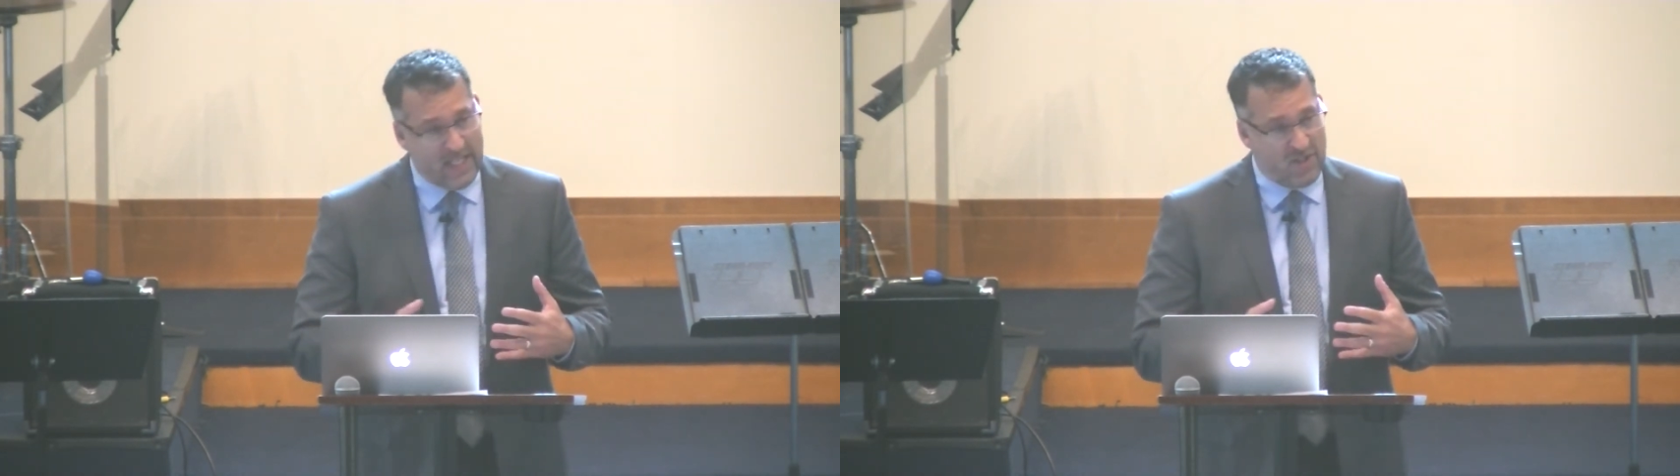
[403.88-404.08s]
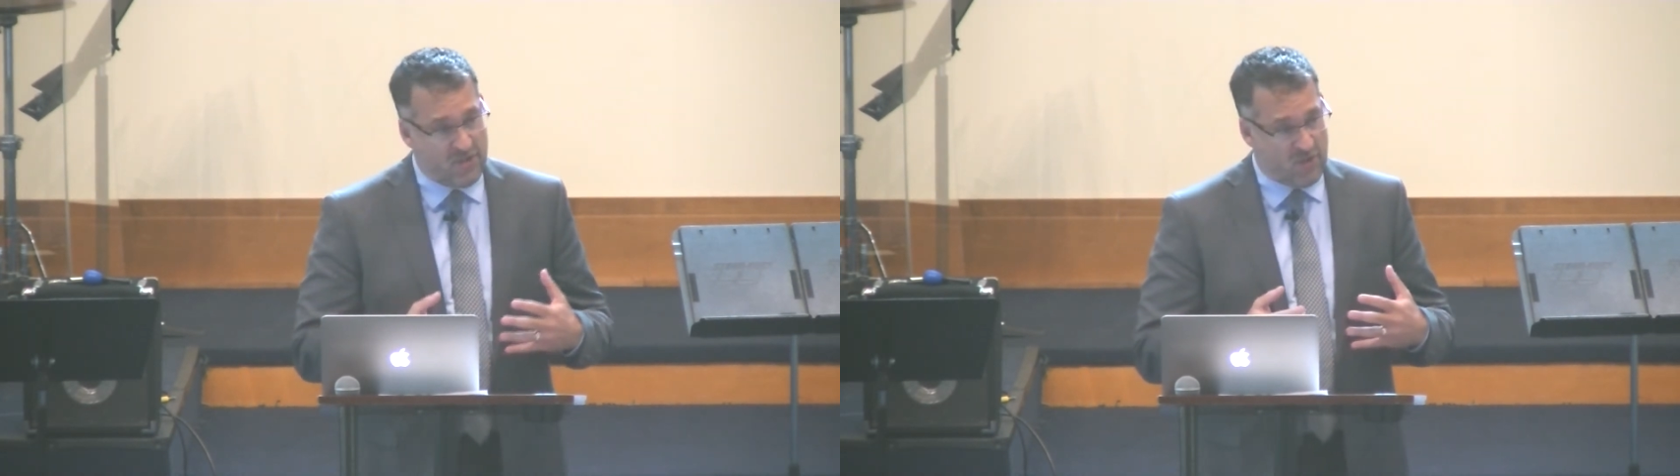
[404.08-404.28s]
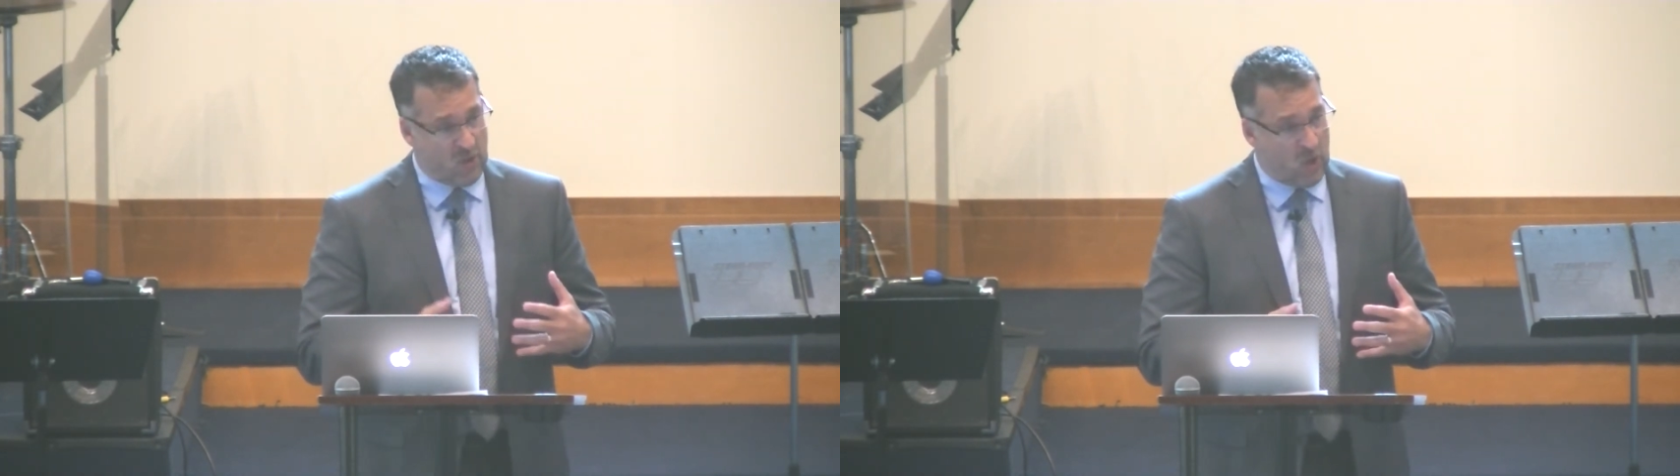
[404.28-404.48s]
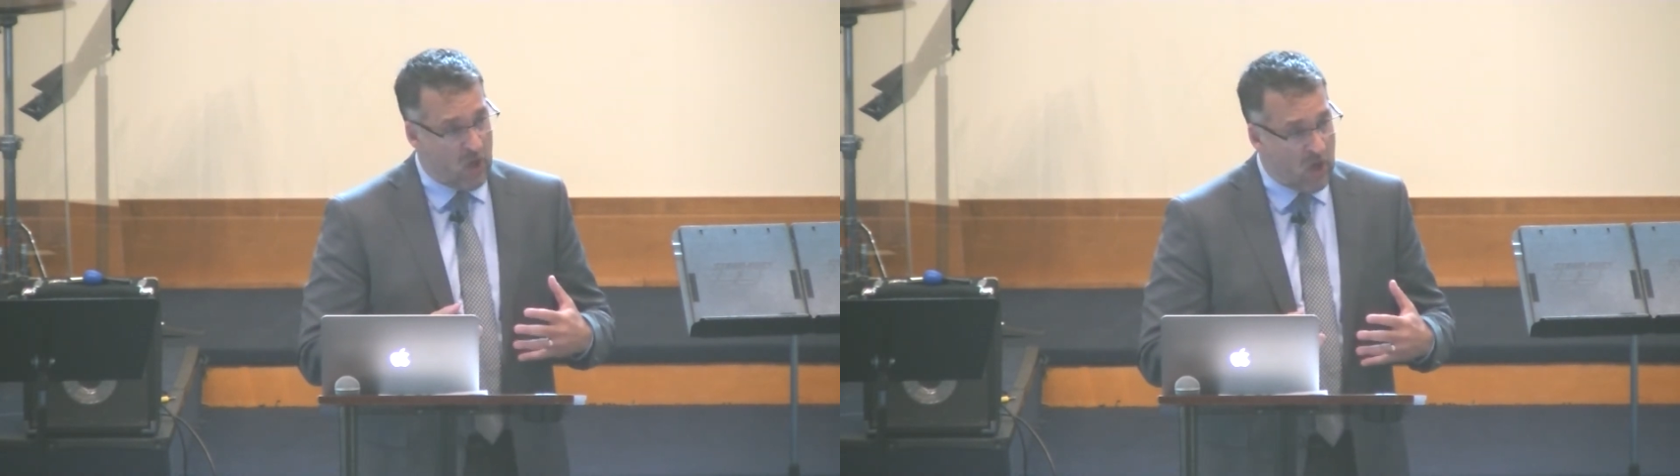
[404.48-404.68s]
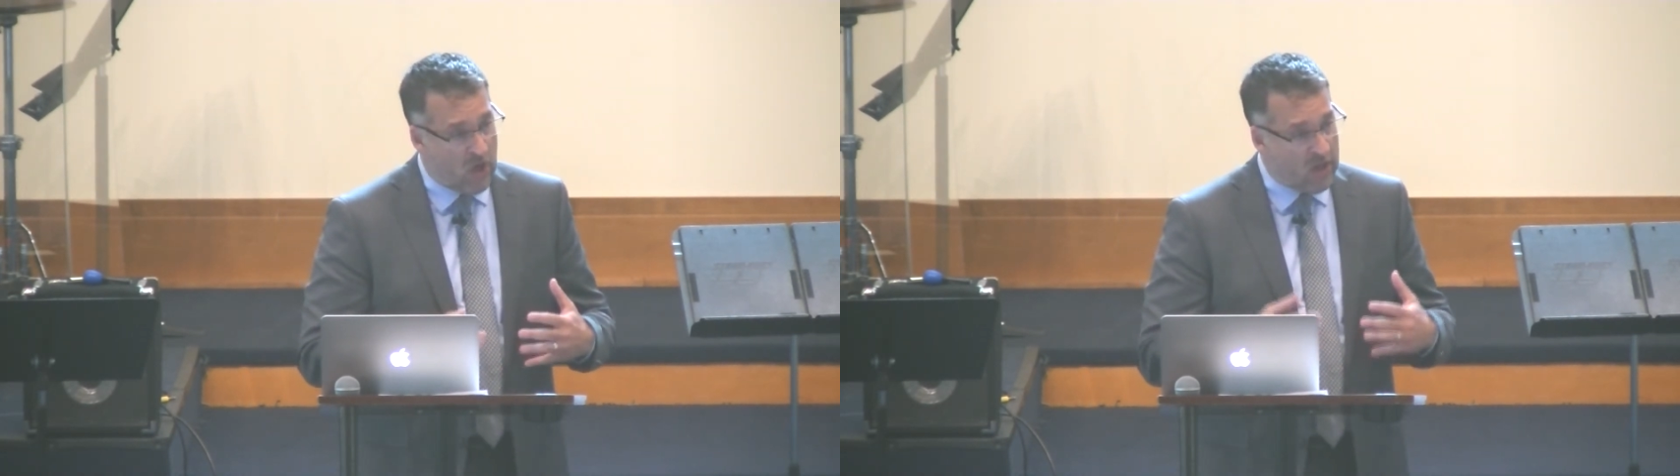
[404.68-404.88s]
to the
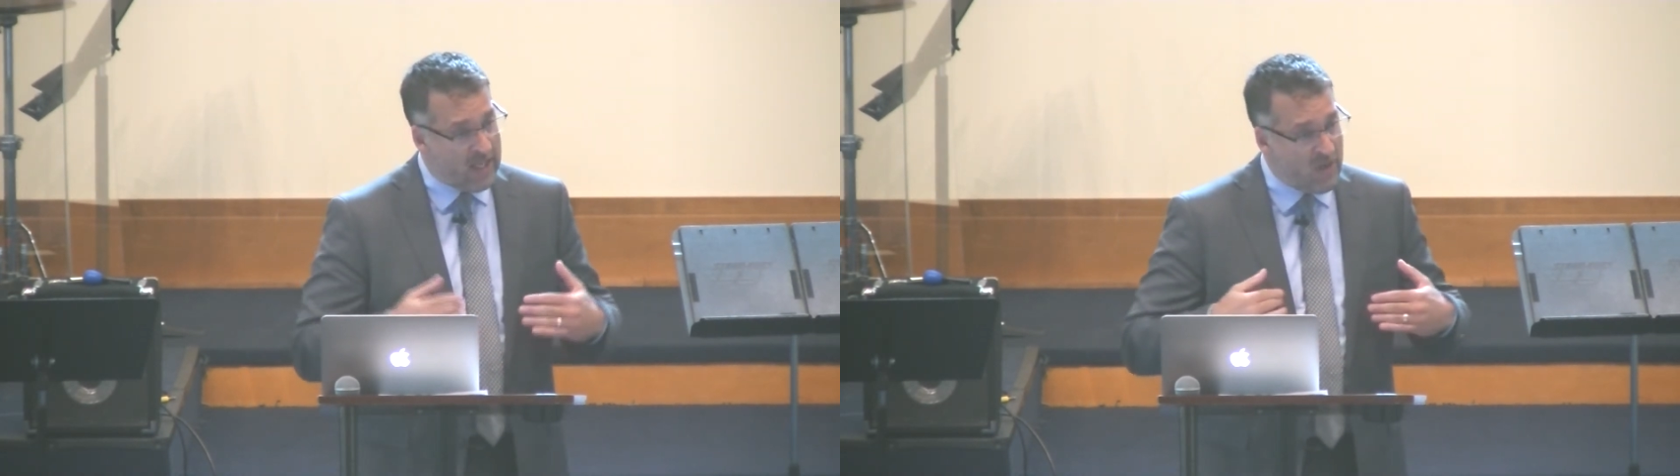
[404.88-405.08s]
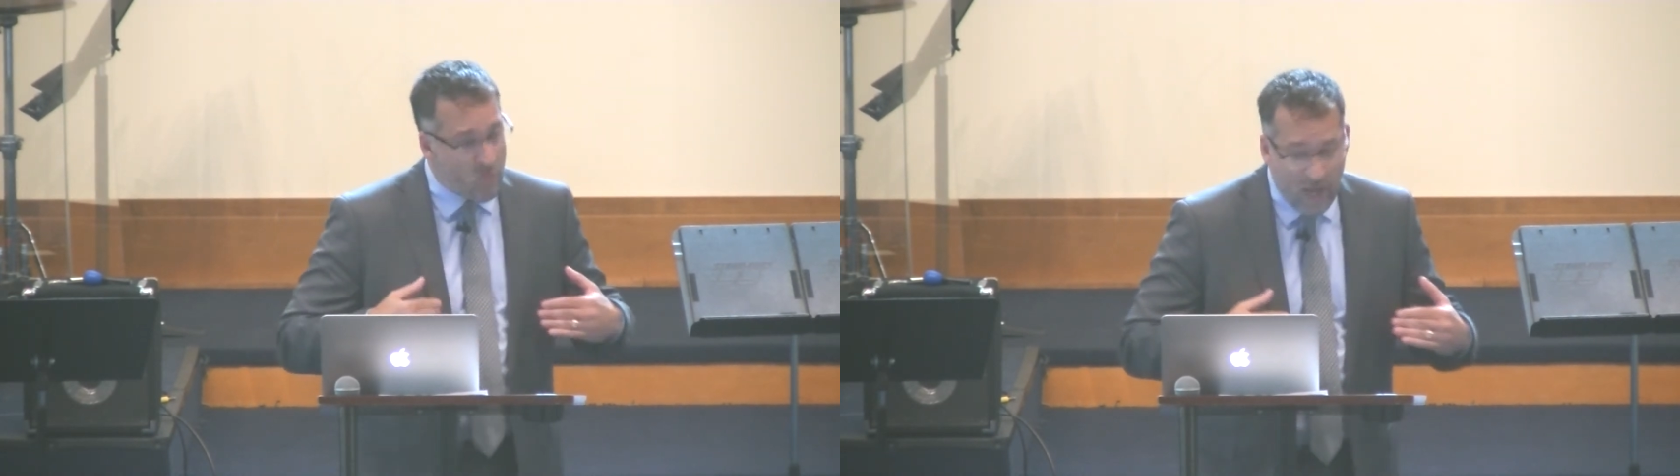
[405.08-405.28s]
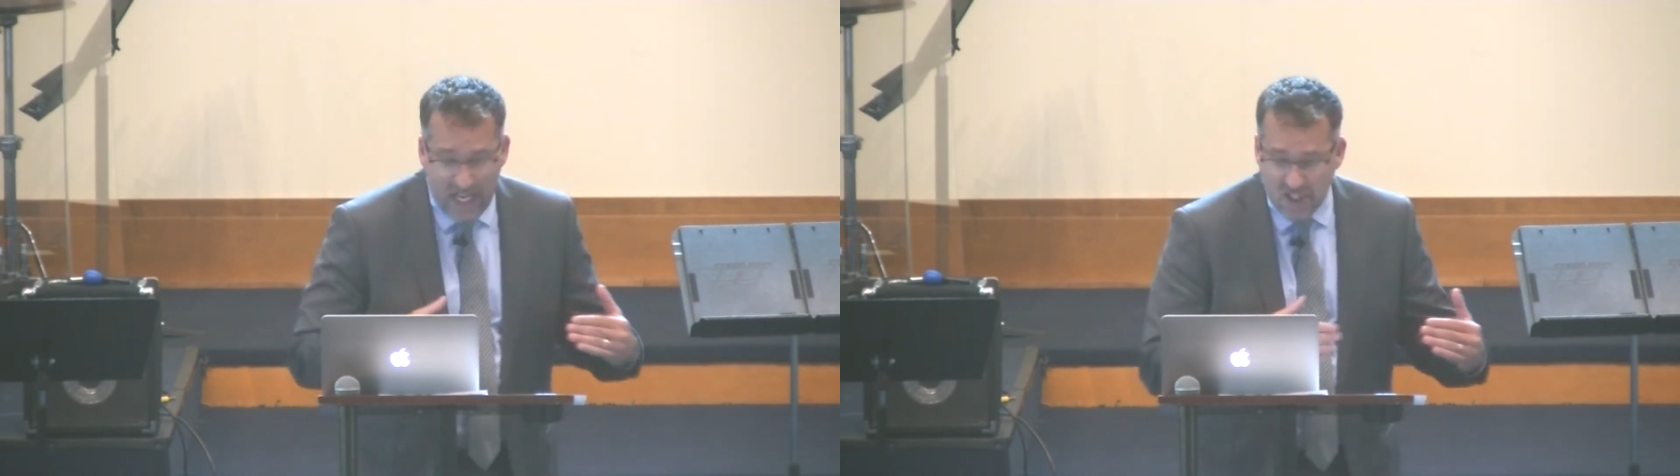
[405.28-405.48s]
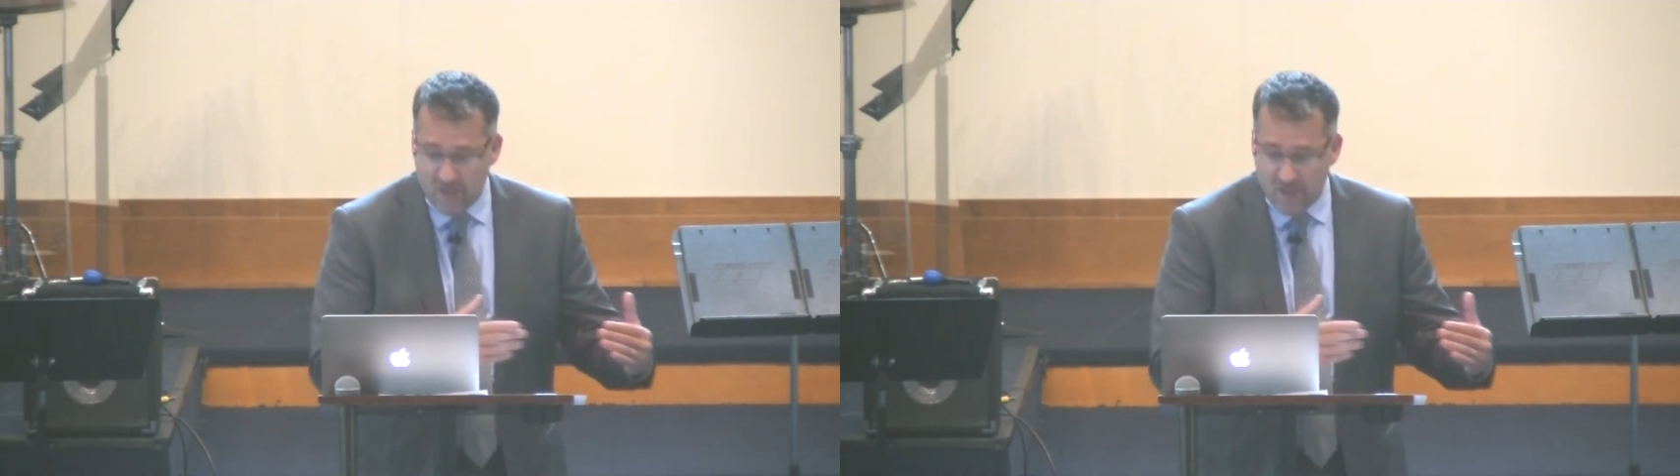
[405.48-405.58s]
law in ways